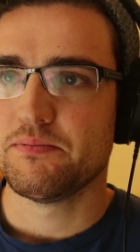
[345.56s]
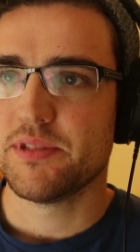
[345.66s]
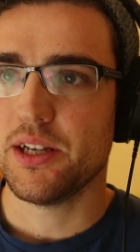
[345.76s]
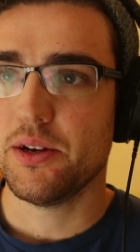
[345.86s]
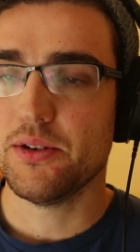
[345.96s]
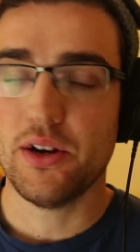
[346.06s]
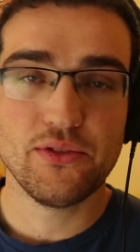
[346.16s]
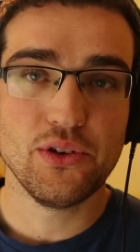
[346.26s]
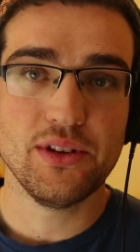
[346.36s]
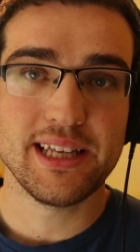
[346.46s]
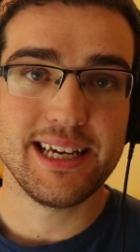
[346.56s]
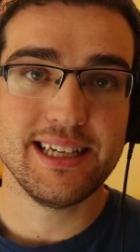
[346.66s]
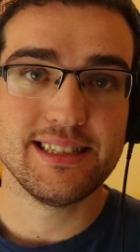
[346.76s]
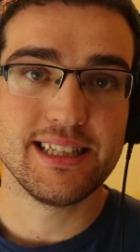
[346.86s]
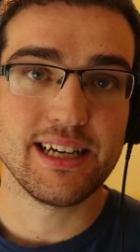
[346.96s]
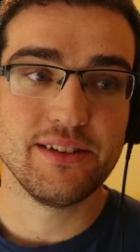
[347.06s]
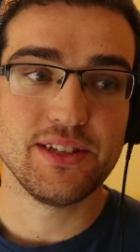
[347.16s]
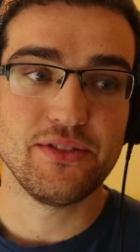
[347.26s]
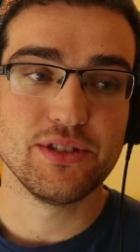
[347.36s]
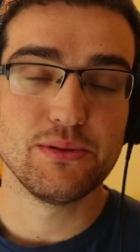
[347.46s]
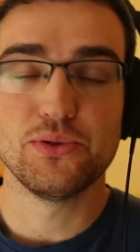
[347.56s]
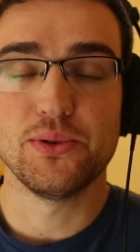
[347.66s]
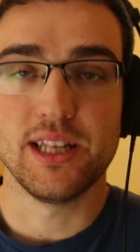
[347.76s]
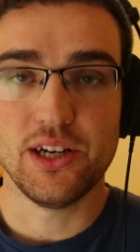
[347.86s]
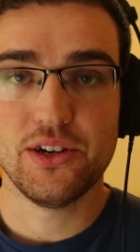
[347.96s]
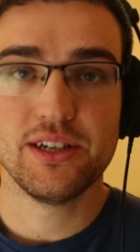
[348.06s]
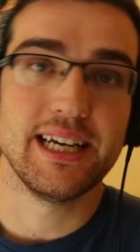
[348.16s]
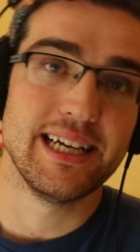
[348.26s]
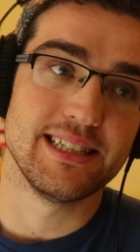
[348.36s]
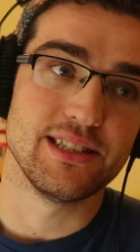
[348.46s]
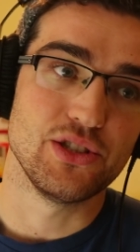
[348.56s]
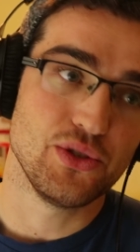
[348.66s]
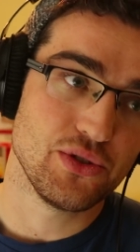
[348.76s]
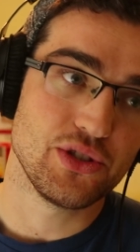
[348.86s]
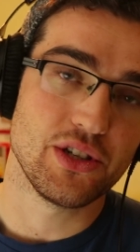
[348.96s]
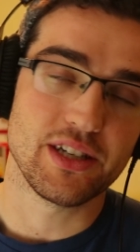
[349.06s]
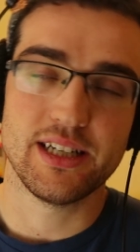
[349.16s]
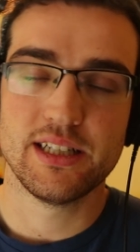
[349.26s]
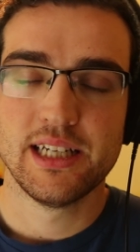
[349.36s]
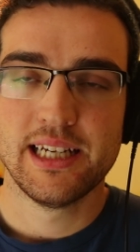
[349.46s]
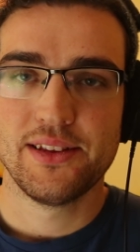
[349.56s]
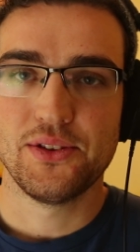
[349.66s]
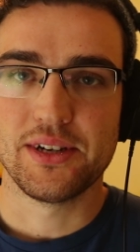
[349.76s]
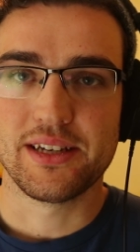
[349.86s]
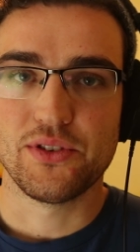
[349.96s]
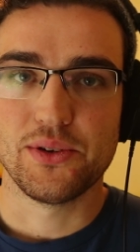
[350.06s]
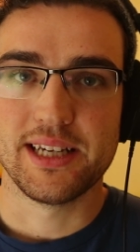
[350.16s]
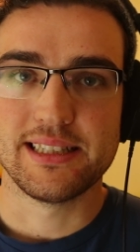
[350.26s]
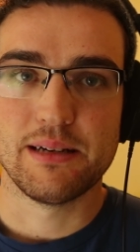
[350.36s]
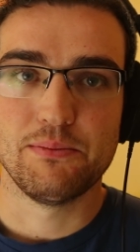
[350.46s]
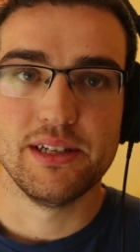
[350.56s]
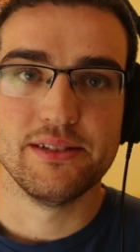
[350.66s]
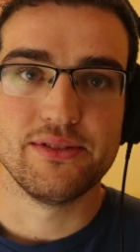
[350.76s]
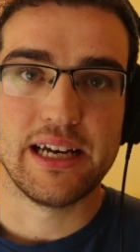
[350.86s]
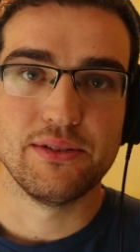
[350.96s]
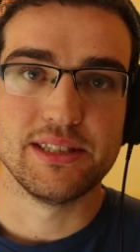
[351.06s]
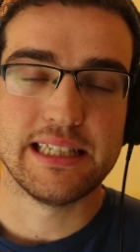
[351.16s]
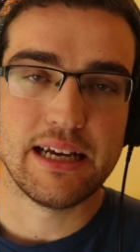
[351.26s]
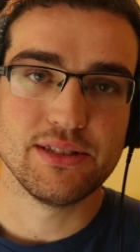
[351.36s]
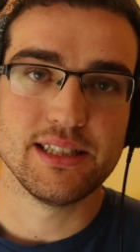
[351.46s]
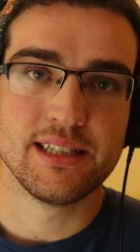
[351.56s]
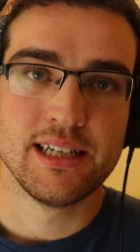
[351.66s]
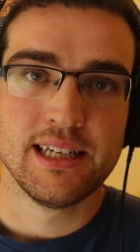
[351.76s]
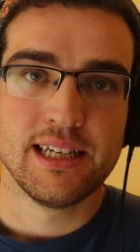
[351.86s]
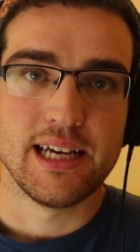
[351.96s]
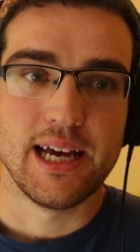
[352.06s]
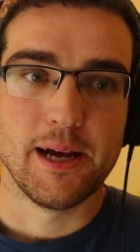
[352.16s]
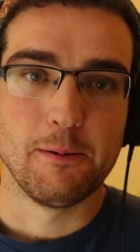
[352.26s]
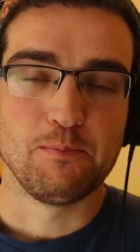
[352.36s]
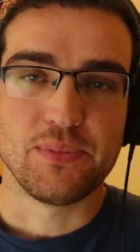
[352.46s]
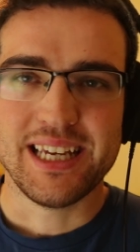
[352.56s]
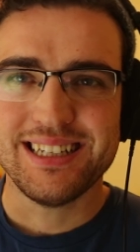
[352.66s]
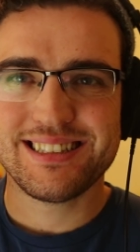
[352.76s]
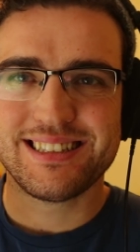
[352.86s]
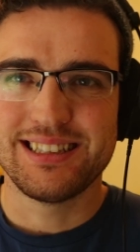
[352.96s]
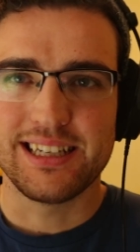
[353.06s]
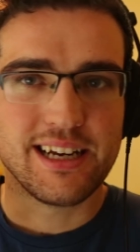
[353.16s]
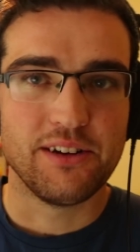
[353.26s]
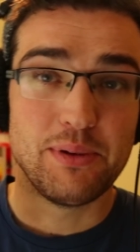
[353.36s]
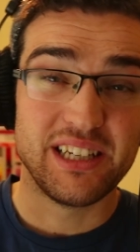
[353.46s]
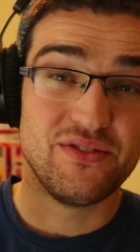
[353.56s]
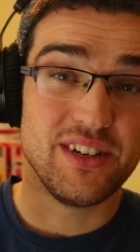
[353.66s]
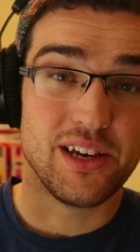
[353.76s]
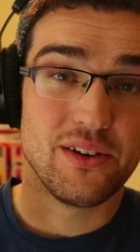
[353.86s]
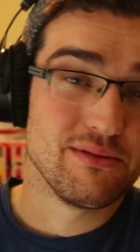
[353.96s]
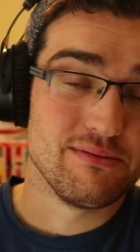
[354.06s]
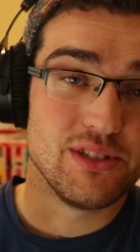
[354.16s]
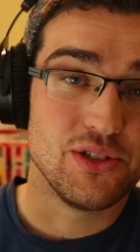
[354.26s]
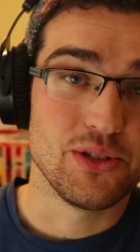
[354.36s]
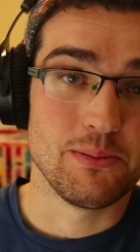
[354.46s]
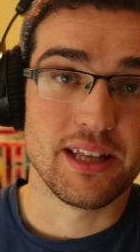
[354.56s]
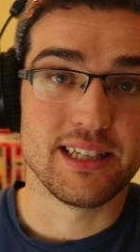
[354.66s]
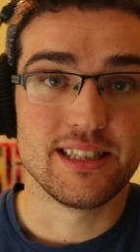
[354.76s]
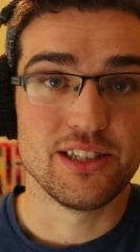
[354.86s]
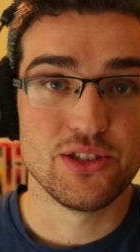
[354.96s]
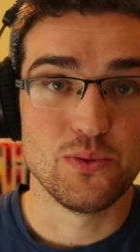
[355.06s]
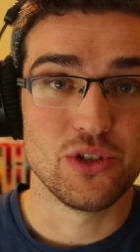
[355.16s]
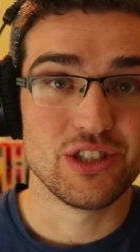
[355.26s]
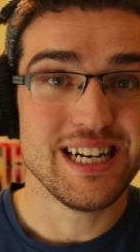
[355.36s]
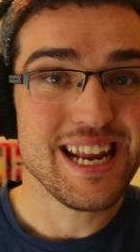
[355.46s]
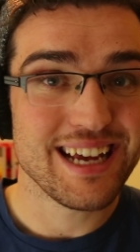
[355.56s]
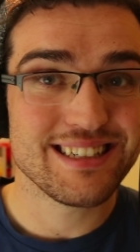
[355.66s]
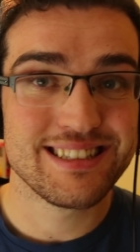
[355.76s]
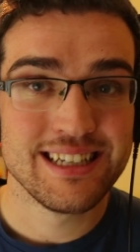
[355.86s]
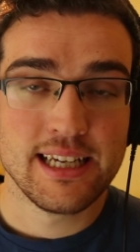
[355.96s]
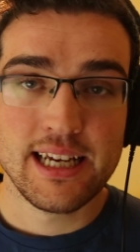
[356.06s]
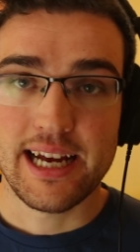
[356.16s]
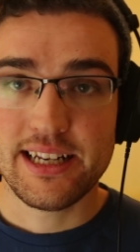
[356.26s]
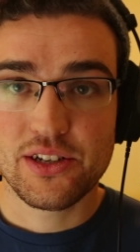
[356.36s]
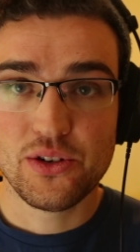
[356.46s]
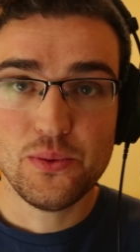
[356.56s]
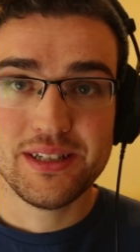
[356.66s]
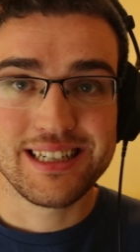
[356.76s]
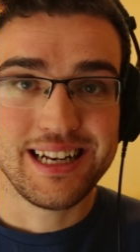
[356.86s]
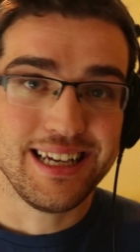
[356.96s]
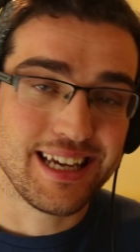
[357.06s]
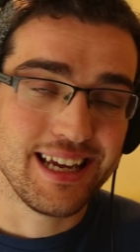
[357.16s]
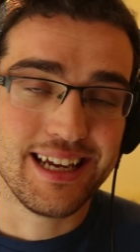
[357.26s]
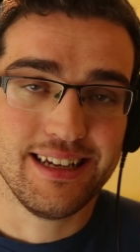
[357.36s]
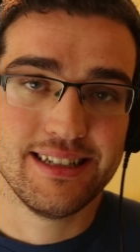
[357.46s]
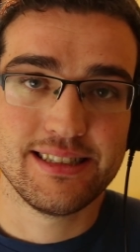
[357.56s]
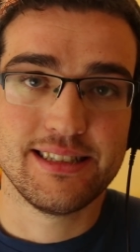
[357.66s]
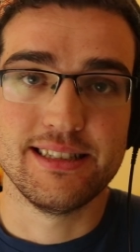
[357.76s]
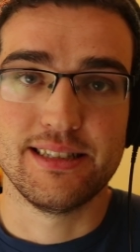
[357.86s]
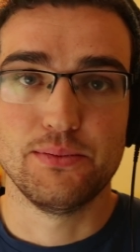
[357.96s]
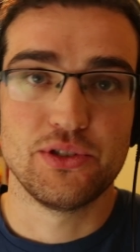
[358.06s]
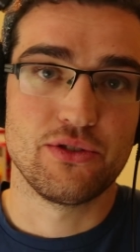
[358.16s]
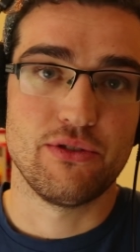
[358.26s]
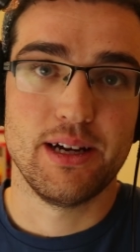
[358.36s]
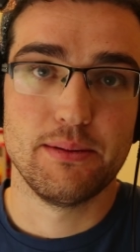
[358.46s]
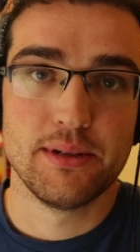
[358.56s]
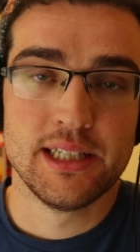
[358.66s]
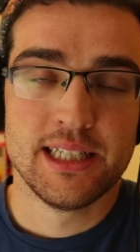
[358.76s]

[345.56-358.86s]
So overall, that is the kind of difference between the long and the short shotgun. Thought I'd give you an example of how it sounded. Here's the kind of best video YouTube thinks that you should watch next, and you can always click here to subscribe.